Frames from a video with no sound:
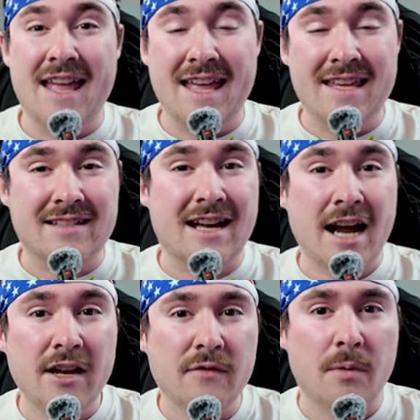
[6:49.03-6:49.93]
is
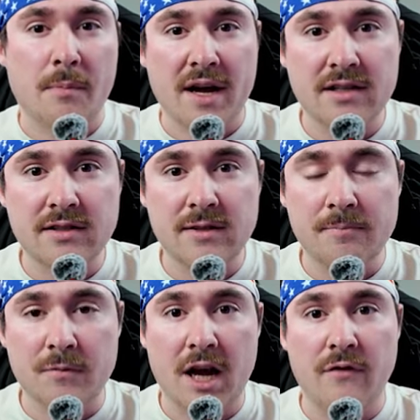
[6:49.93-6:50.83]
kind of a must.
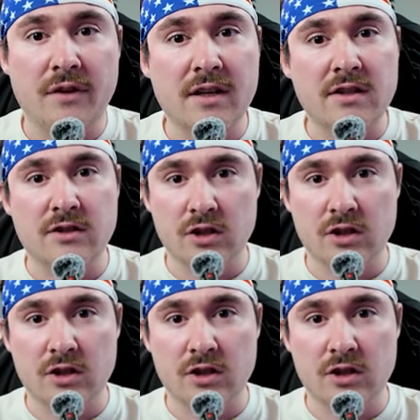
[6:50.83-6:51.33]
I feel like it's